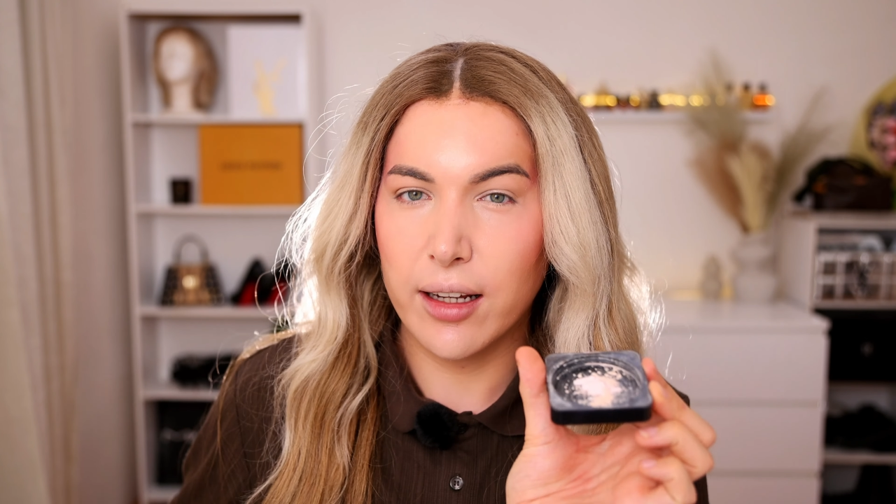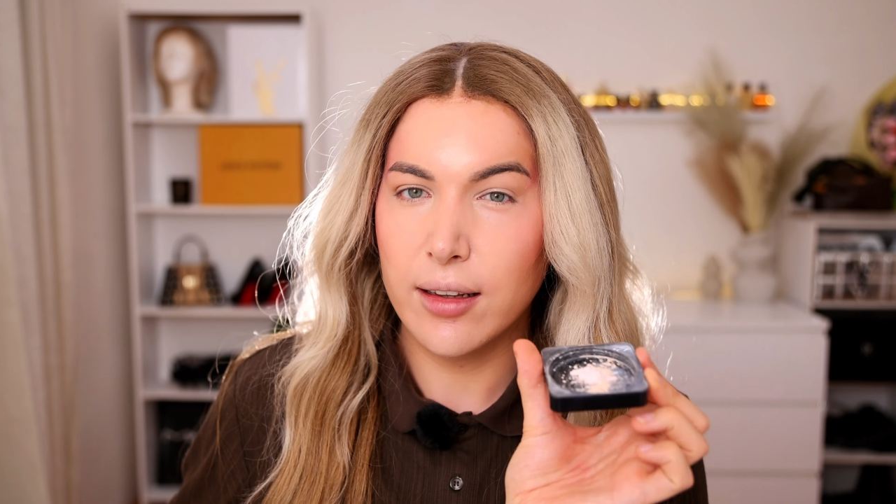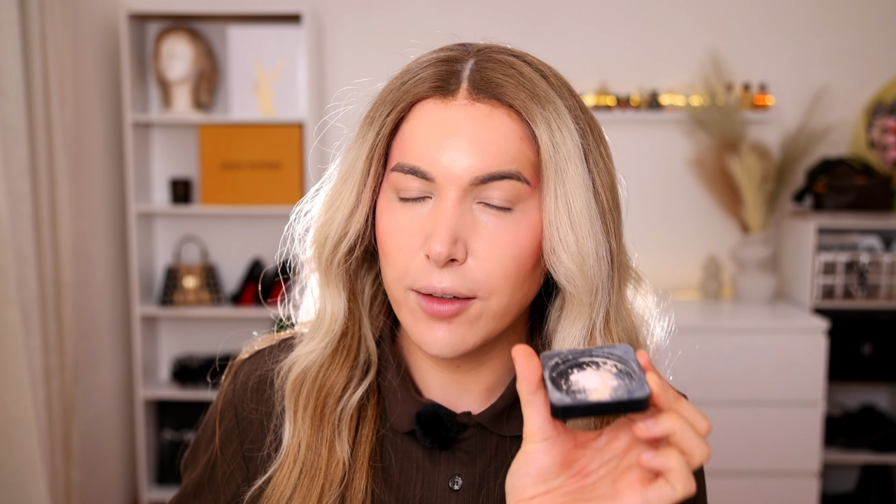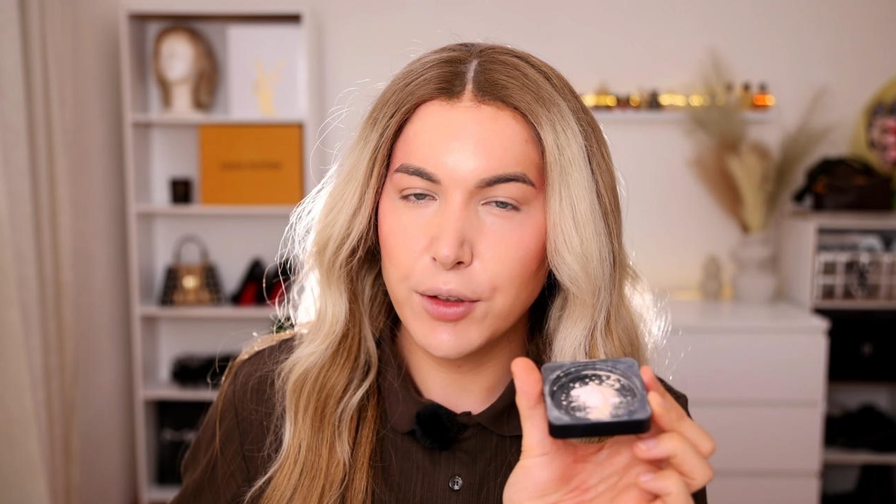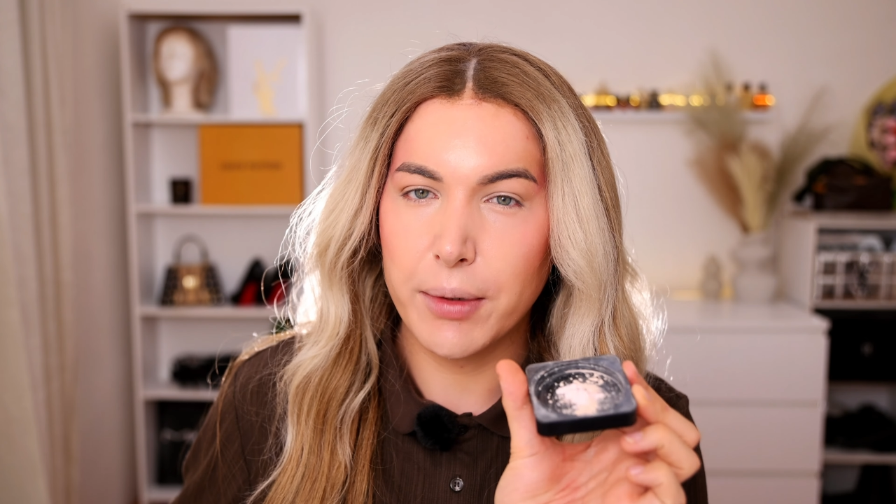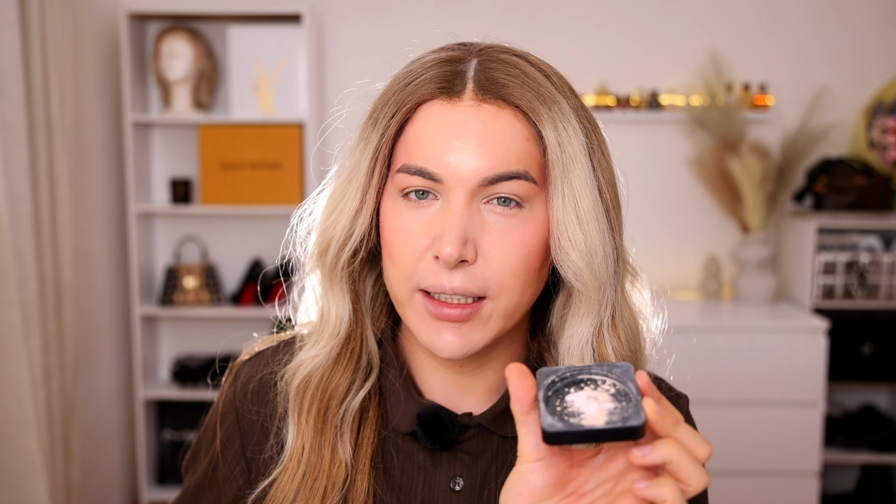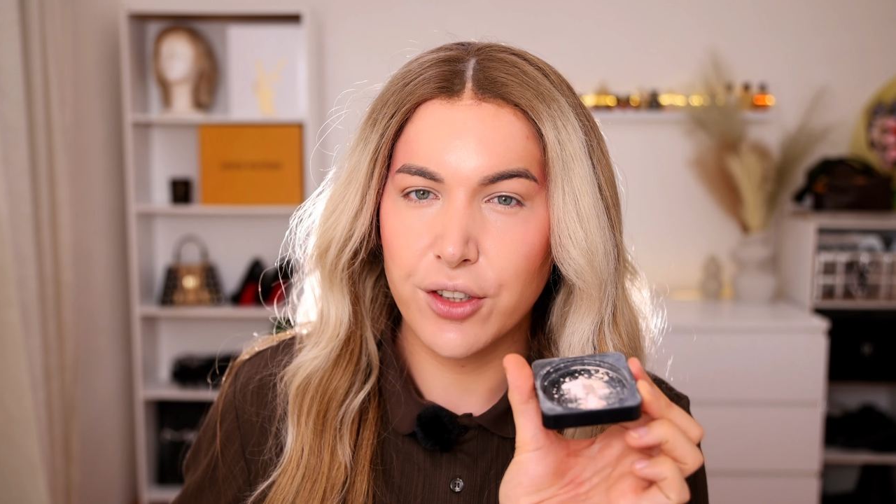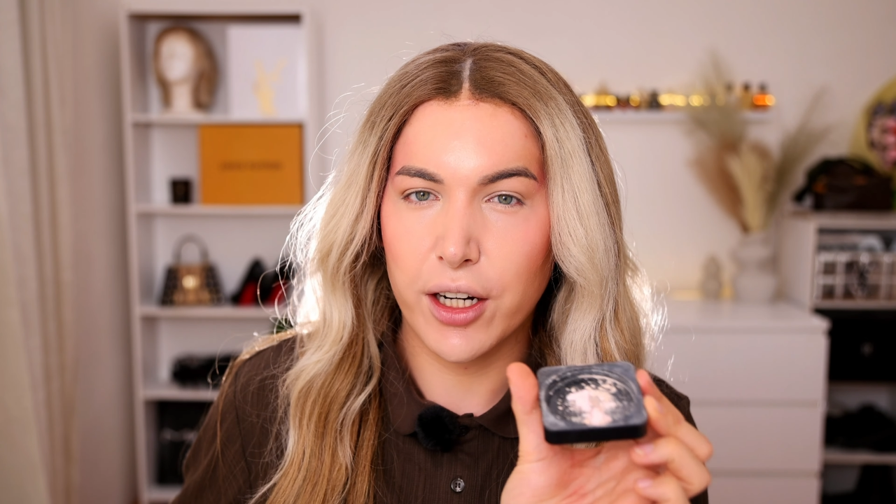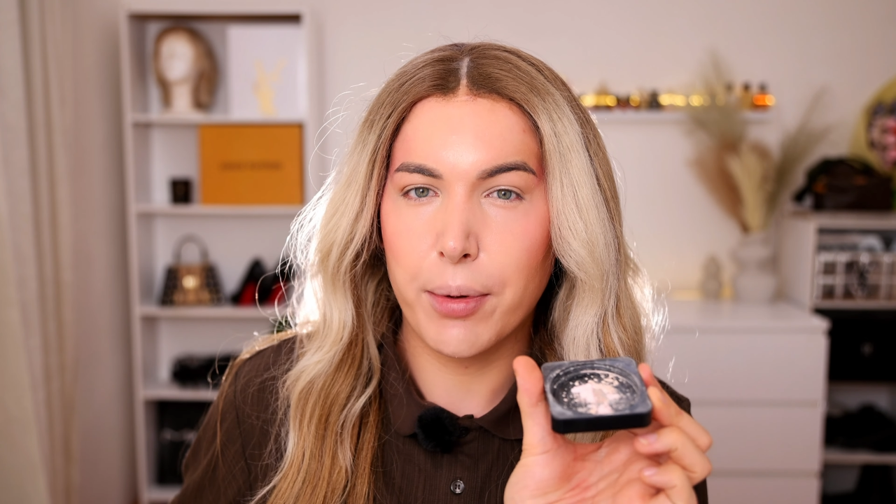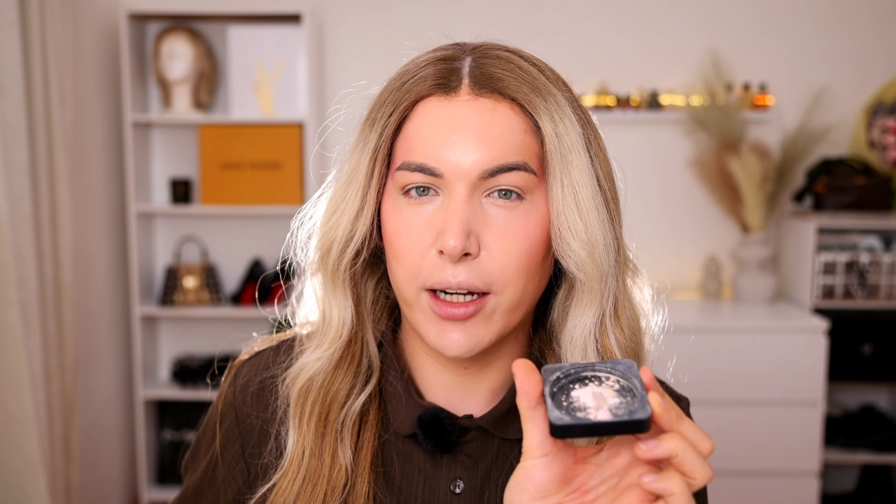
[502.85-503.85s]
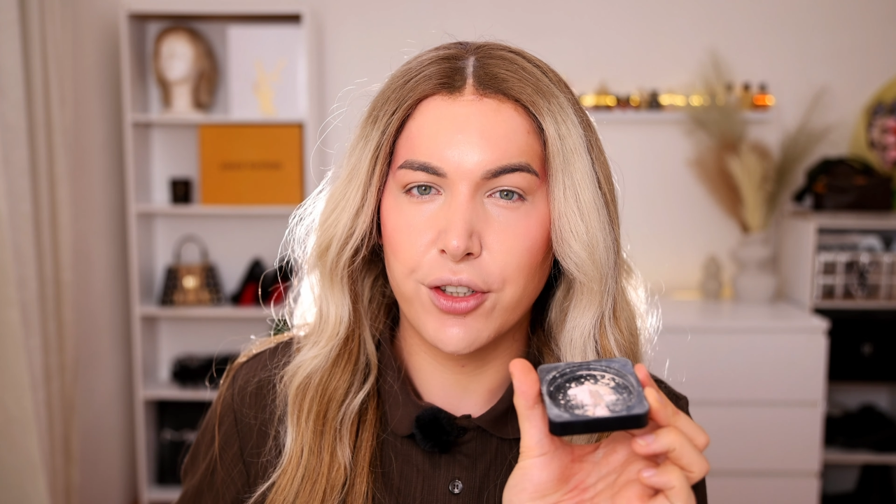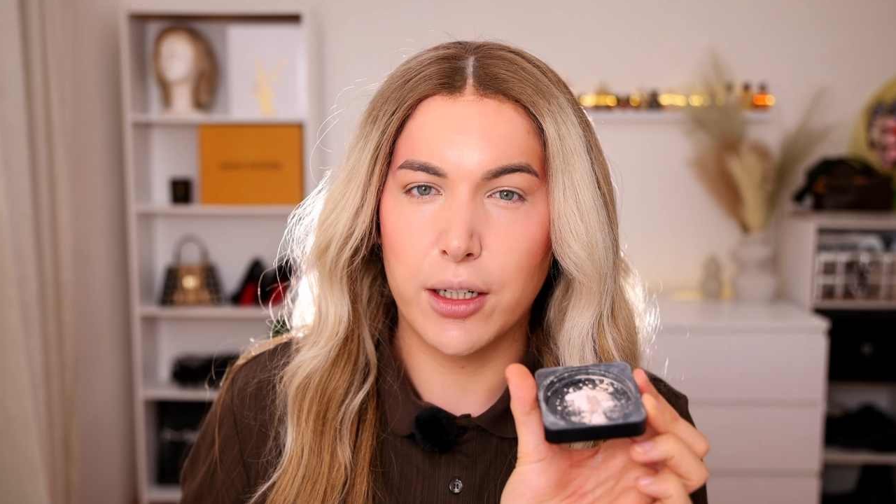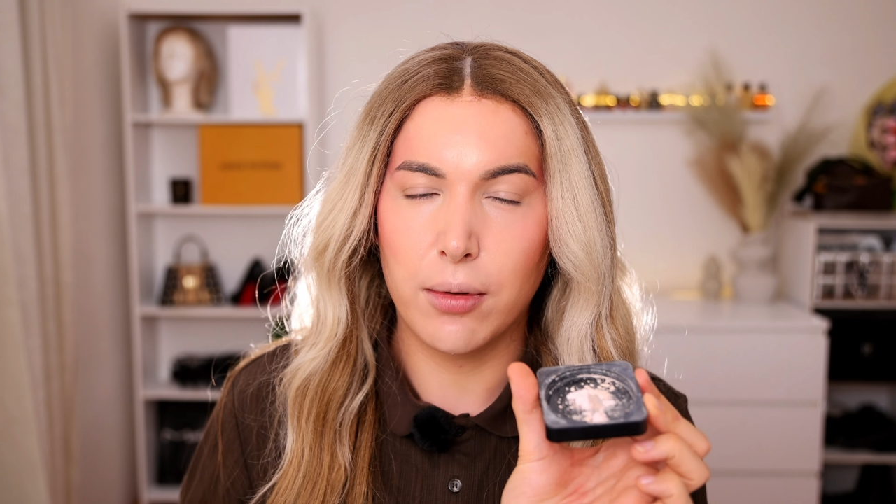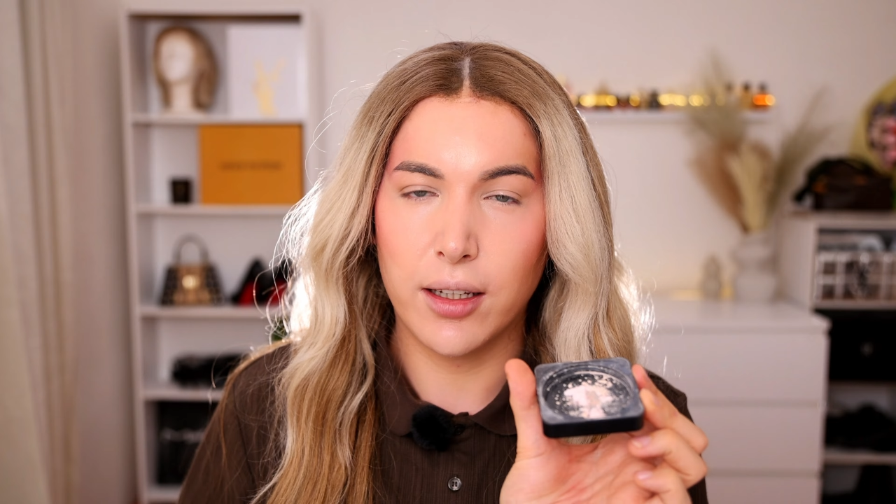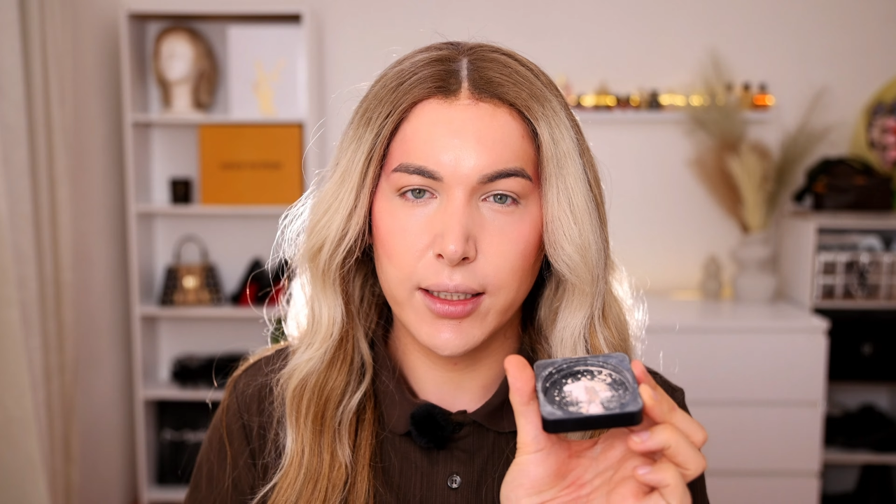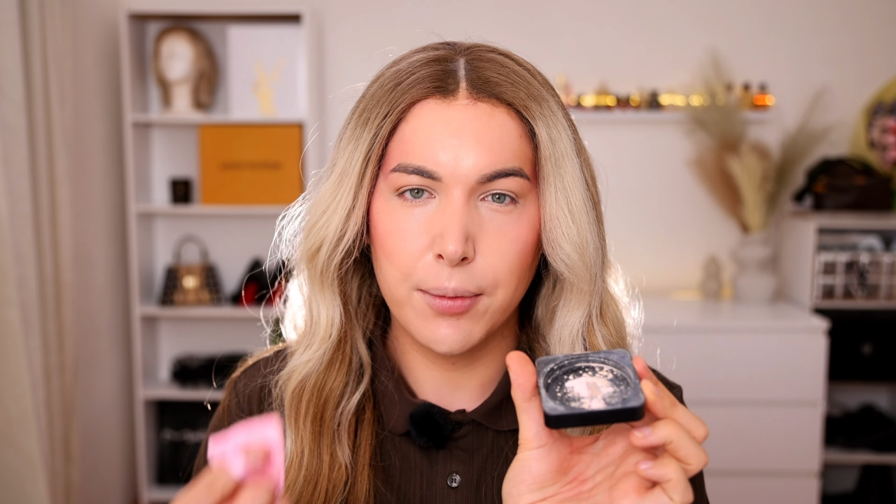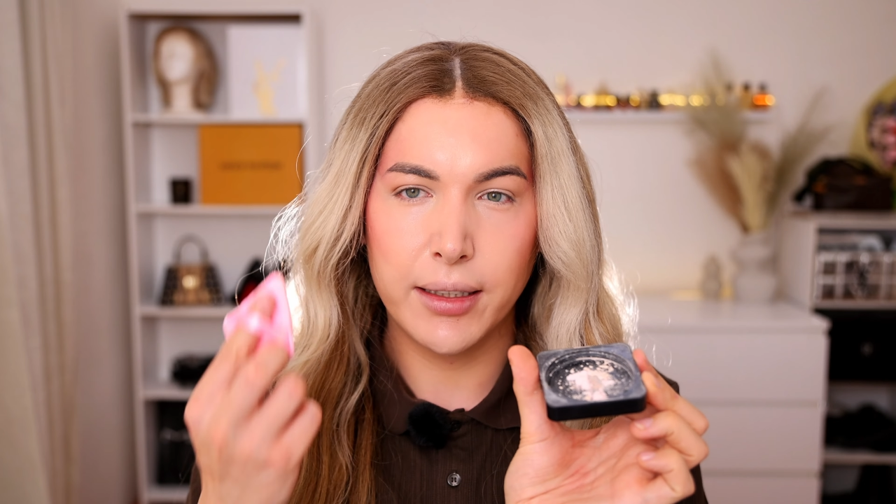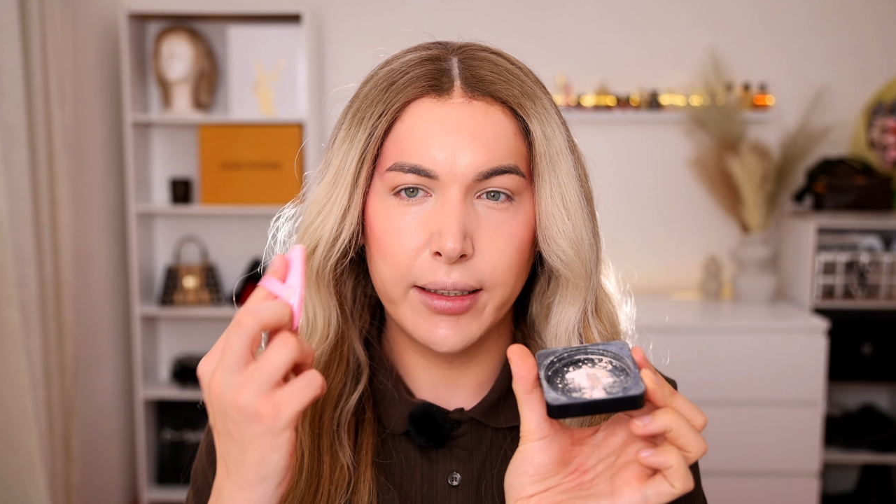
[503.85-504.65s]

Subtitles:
And I love to mix Cherry Pie and Cherry Blossom.